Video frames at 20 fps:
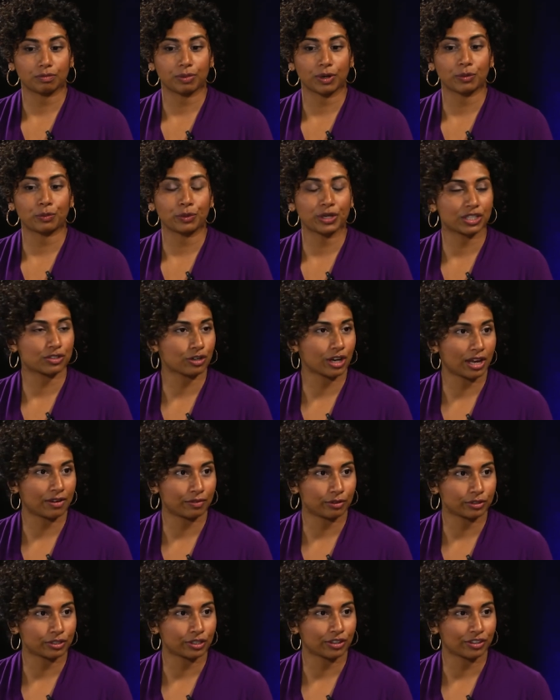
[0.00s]
But we
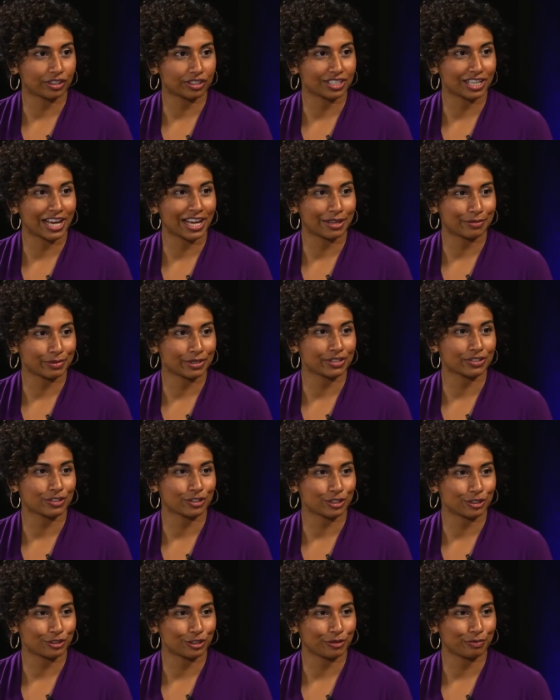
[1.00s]
traveled all the time as
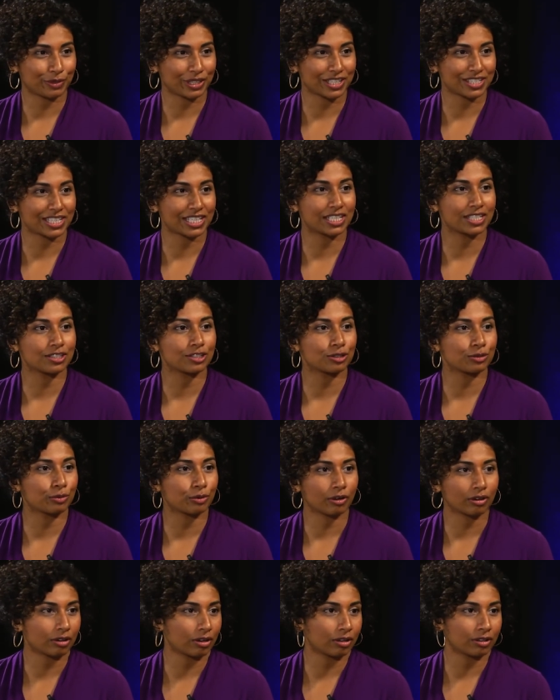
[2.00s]
children because he'd do
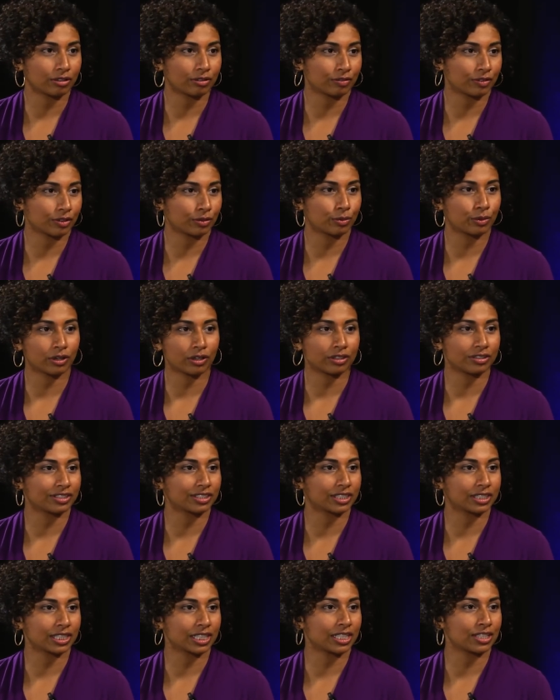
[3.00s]
work all over the
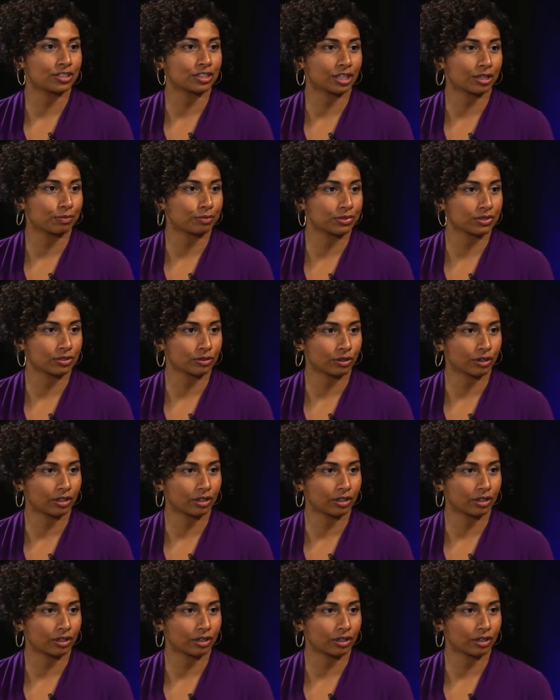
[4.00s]
world in Egypt